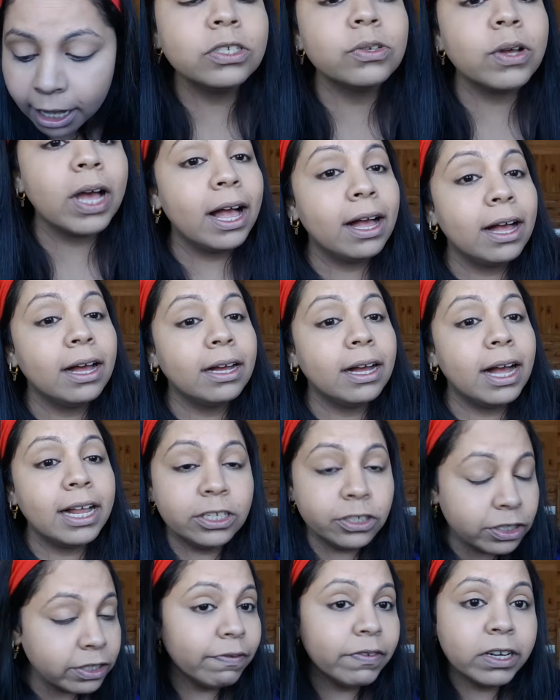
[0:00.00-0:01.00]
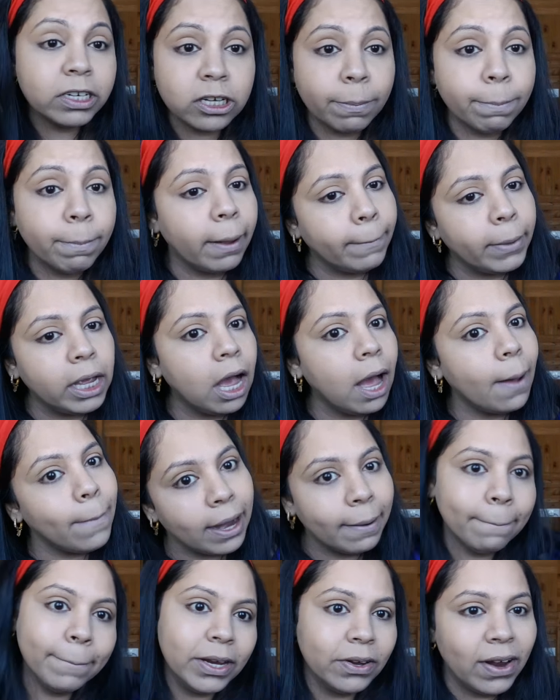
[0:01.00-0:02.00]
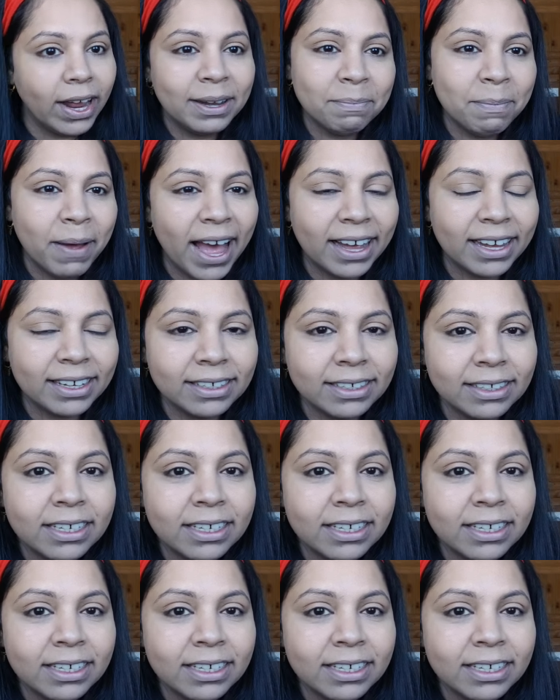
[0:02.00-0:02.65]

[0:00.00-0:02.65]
So I'll just finish up my makeup and be right back.